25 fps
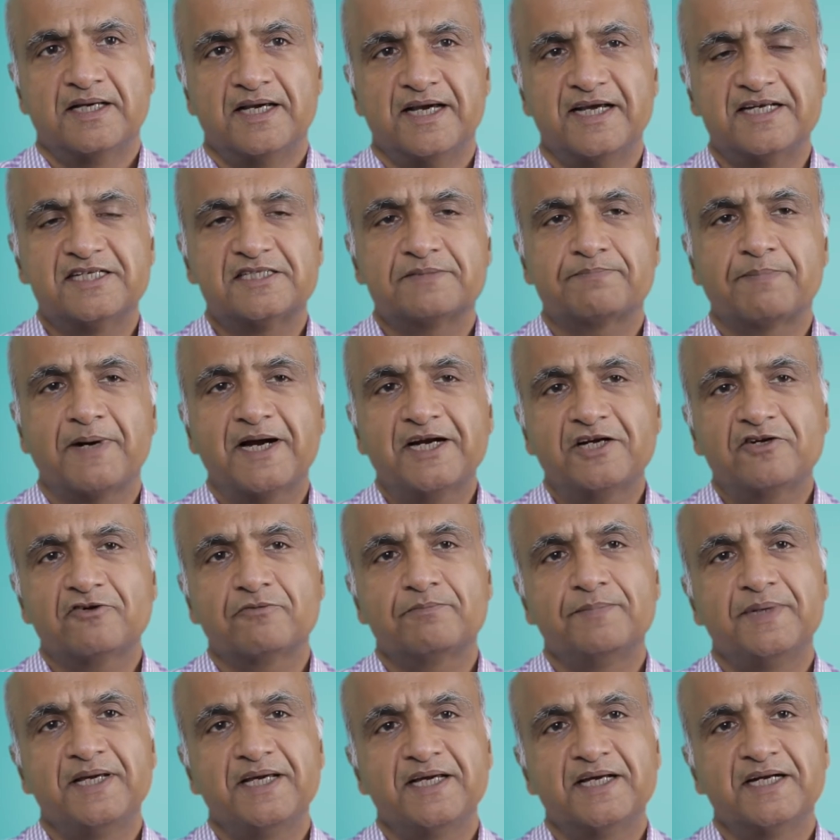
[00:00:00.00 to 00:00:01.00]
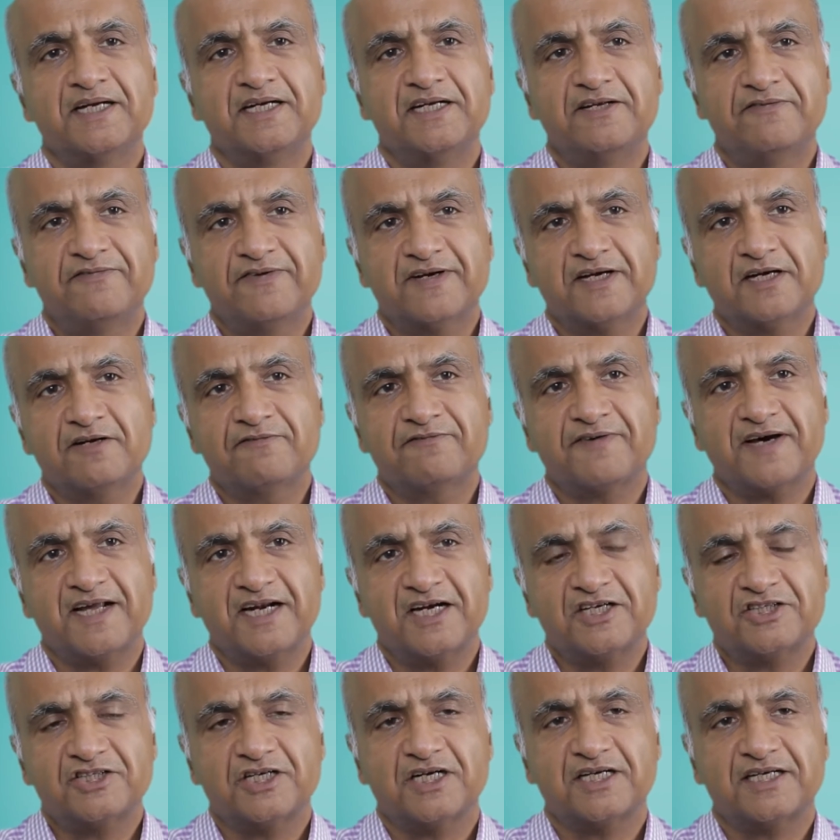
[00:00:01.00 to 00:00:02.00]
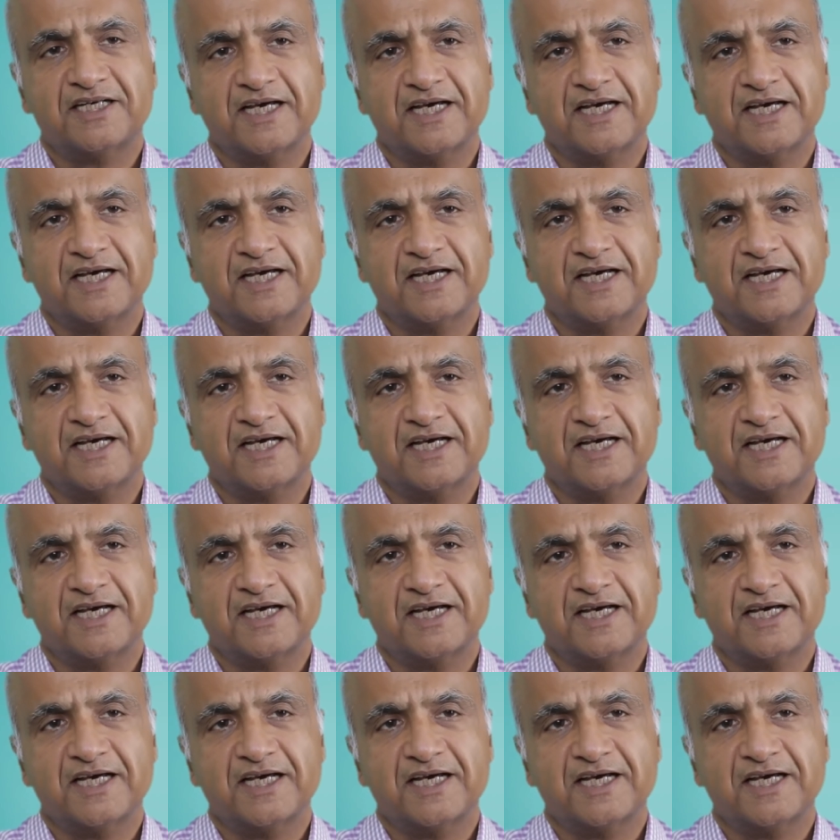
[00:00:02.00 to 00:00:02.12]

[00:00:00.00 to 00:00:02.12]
In spite of being in difficult financial